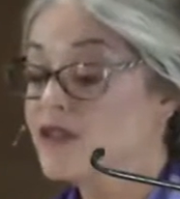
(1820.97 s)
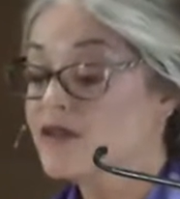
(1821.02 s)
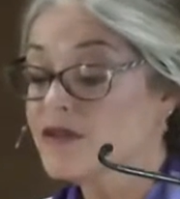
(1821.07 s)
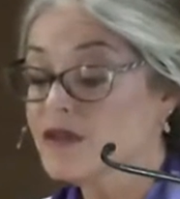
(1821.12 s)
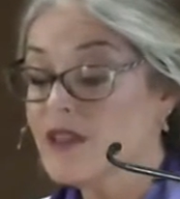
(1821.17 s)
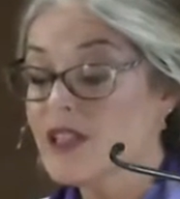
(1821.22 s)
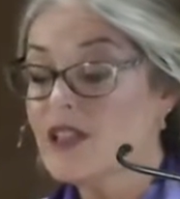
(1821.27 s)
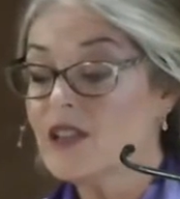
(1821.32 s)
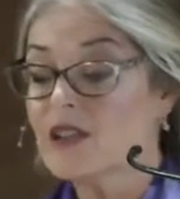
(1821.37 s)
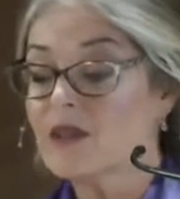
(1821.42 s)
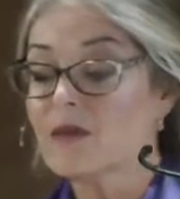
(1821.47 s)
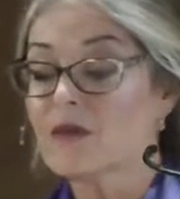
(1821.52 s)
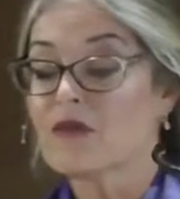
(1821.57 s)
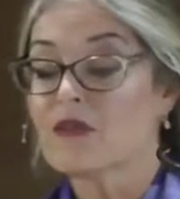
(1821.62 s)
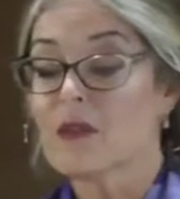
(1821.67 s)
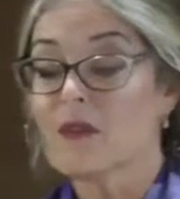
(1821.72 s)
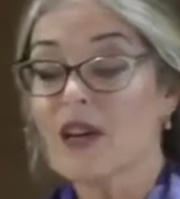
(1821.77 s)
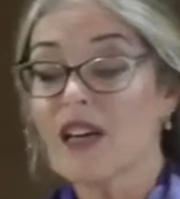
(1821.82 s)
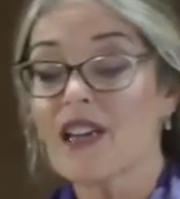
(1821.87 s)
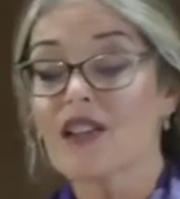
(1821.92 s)
freedom
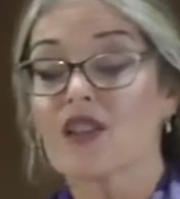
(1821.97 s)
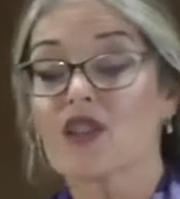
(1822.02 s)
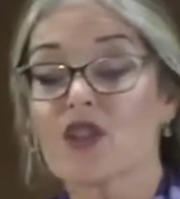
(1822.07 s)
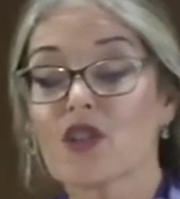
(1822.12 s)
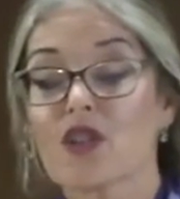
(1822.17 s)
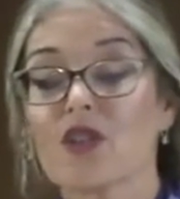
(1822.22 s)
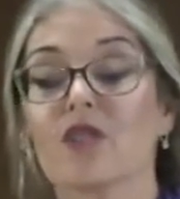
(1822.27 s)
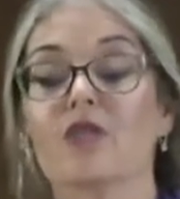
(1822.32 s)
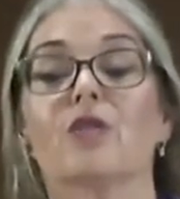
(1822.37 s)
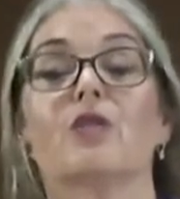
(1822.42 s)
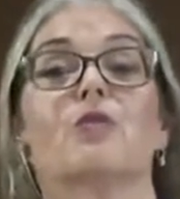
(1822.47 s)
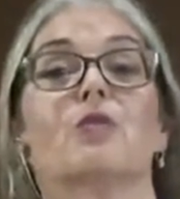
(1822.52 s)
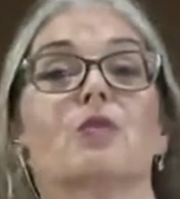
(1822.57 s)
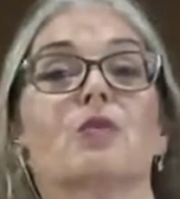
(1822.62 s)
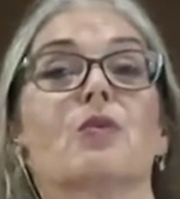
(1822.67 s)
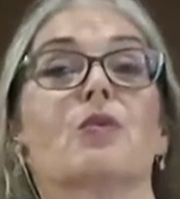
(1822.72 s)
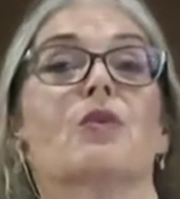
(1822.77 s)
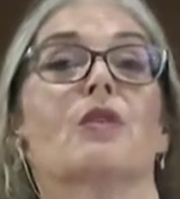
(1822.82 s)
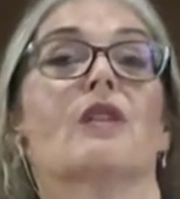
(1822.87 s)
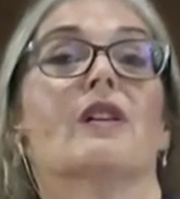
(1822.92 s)
from external
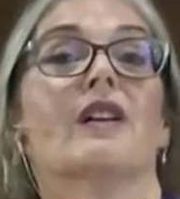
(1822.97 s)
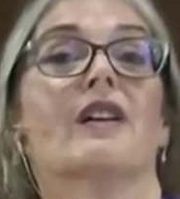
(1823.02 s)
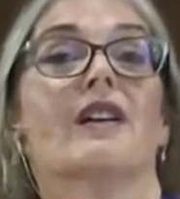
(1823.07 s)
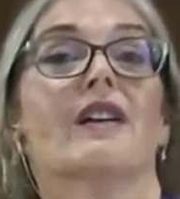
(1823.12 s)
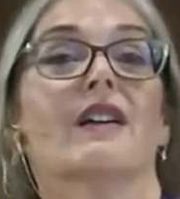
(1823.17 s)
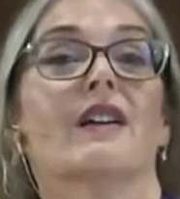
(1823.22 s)
rule,